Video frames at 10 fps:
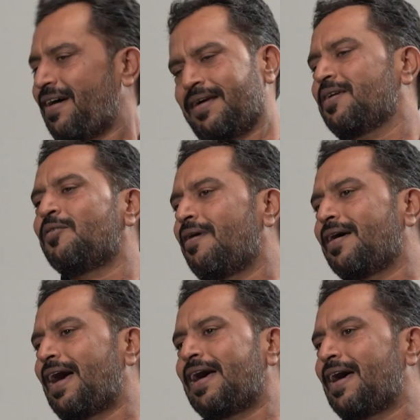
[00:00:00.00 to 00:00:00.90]

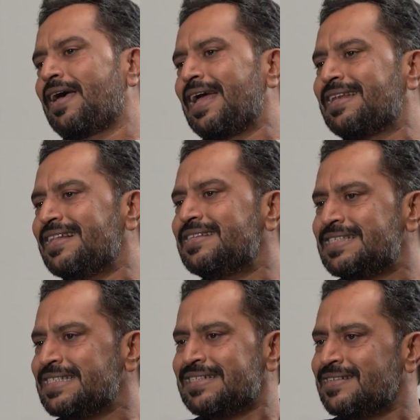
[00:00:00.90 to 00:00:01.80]
I tell this
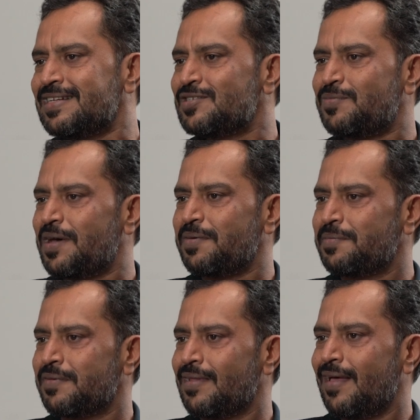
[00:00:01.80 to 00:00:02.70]
internally to my
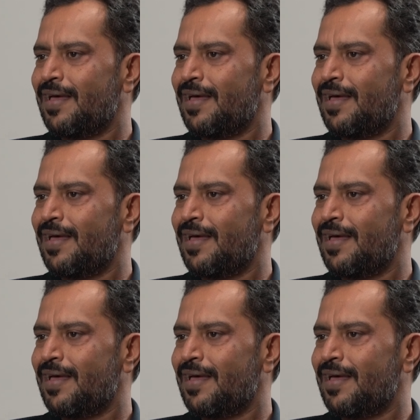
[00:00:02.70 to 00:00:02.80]
people,